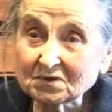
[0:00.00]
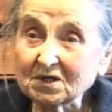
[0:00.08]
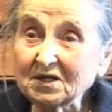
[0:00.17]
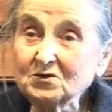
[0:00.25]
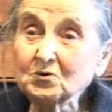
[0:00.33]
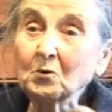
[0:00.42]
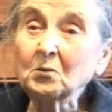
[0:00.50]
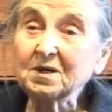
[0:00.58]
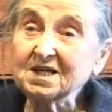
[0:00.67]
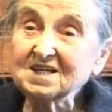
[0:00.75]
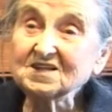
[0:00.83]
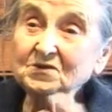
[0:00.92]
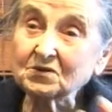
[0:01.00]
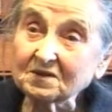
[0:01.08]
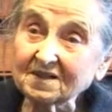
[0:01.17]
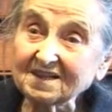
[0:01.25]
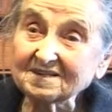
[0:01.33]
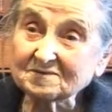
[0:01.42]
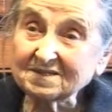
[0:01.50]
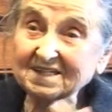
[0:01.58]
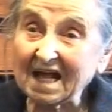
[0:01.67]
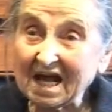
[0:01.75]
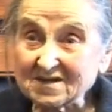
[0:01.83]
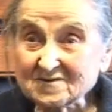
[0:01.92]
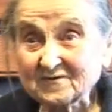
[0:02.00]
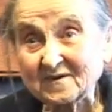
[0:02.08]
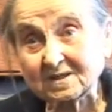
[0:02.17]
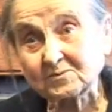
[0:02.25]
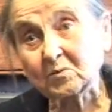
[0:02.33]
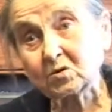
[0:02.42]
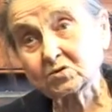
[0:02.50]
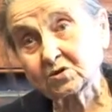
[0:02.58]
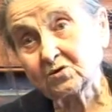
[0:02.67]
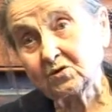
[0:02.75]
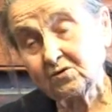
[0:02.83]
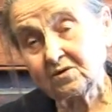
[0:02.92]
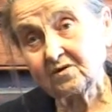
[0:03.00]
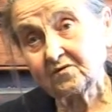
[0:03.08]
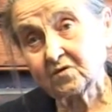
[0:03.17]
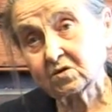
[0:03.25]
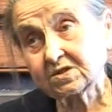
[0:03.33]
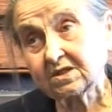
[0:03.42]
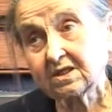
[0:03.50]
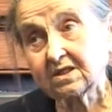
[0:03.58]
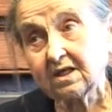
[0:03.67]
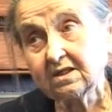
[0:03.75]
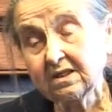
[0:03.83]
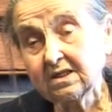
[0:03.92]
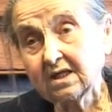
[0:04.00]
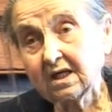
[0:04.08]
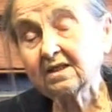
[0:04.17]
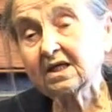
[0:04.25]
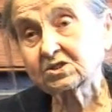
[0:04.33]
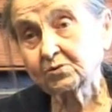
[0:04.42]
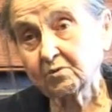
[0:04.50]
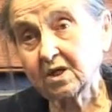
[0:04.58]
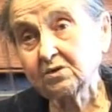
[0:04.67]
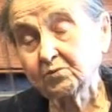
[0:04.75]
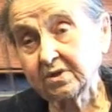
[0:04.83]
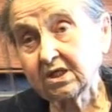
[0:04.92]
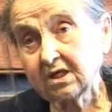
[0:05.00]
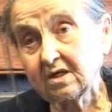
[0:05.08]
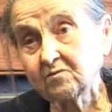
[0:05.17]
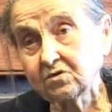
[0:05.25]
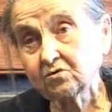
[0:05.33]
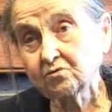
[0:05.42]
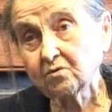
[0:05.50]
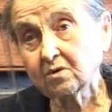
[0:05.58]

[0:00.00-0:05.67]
renewing the life at Boston University. And that's when we came to